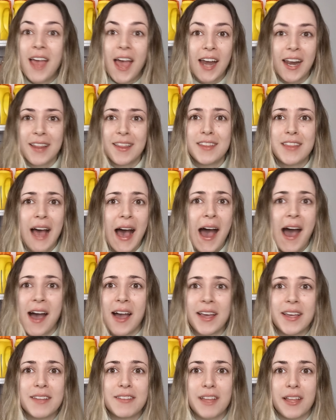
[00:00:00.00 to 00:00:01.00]
And I think the
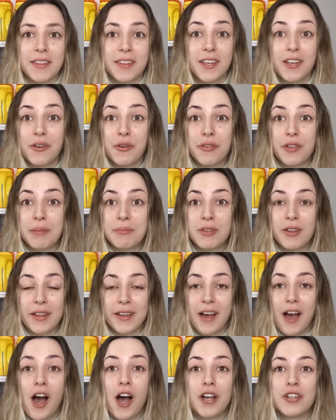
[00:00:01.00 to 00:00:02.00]
highest, I think it goes up to
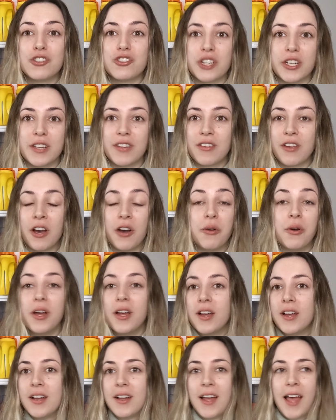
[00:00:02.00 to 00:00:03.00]
like 100. So
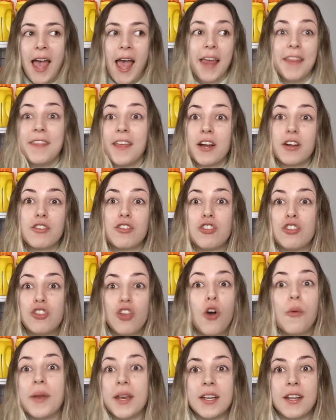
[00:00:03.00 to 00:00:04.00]
and there's
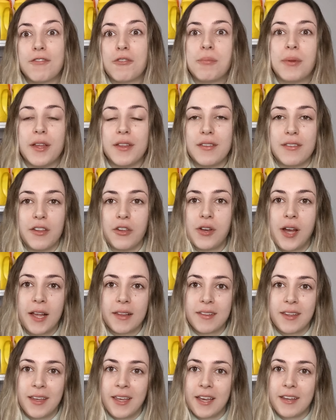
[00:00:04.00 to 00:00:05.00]
so many different places that you
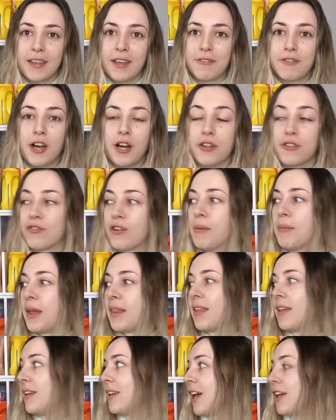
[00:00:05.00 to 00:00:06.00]
guys can get gift cards from.
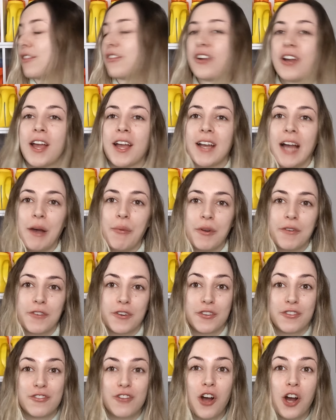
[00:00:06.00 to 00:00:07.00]
I think yesterday I got one
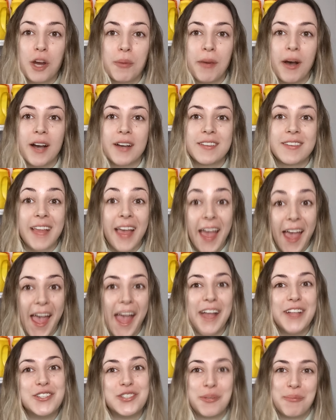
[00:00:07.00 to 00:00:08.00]
for Starbucks
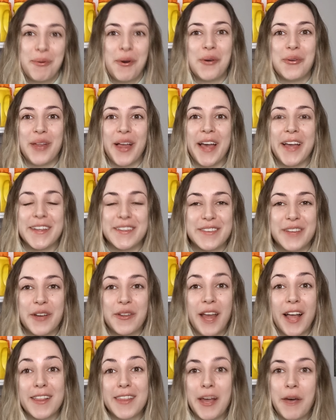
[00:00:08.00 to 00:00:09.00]
and Chipotle.
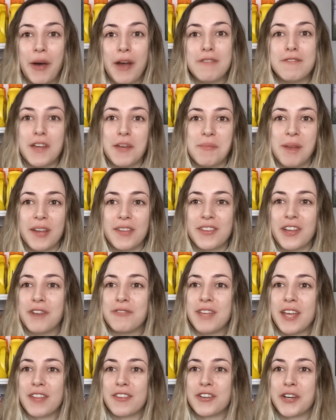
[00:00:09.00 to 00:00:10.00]
So that's how I fed
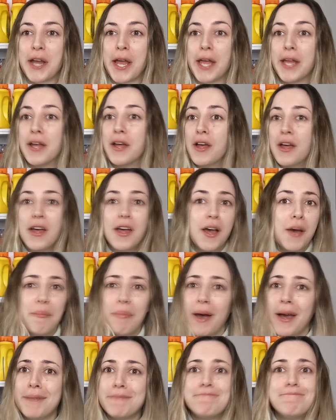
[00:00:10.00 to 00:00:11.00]
myself yesterday.
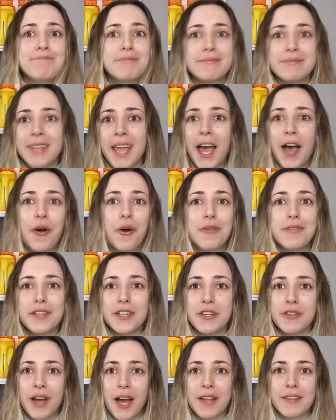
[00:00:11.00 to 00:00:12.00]
But yeah,
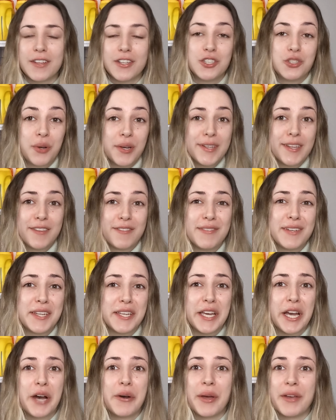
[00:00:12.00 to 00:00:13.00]
hopefully you guys enjoyed this
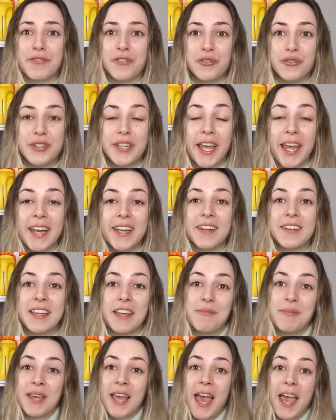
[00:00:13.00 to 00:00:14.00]
video. If you did,
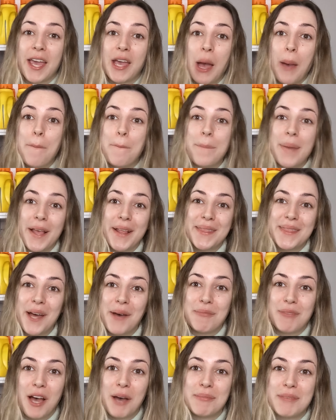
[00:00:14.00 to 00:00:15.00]
give me a, big
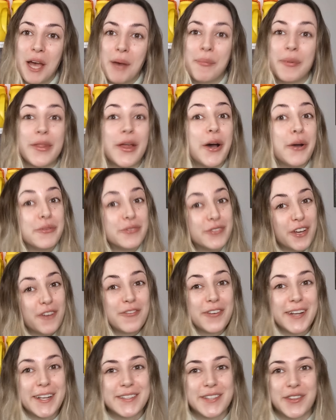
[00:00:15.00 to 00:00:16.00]
thumbs up down below.
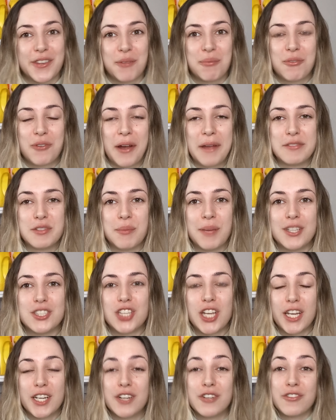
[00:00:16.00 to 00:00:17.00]
Don't forget to subscribe to my
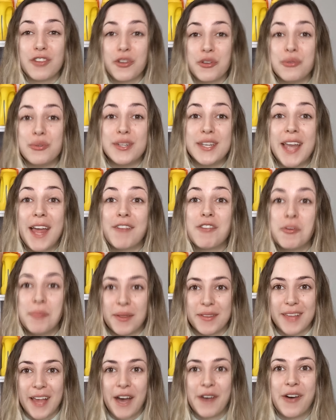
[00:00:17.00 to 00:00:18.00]
channel so you never
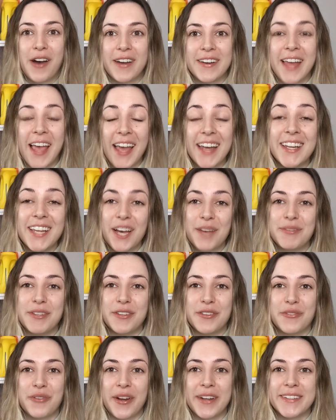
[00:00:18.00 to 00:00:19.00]
miss out on any of
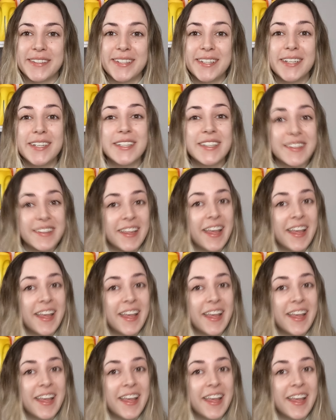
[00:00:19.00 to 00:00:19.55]
these great deals.